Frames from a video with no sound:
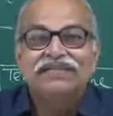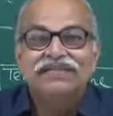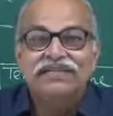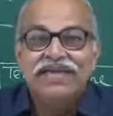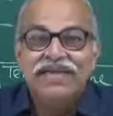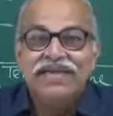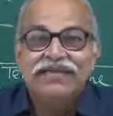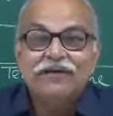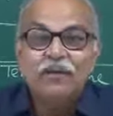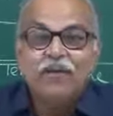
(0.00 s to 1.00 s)

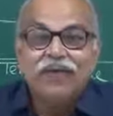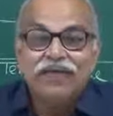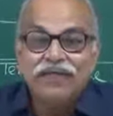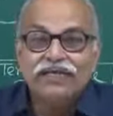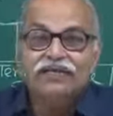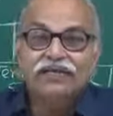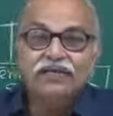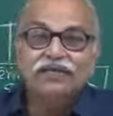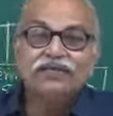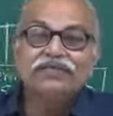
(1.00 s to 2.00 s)
they work
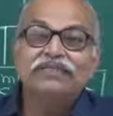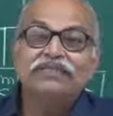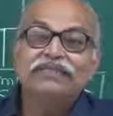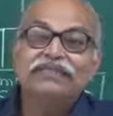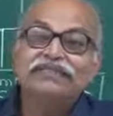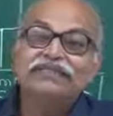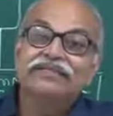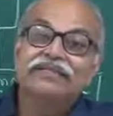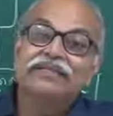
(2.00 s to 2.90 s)
on these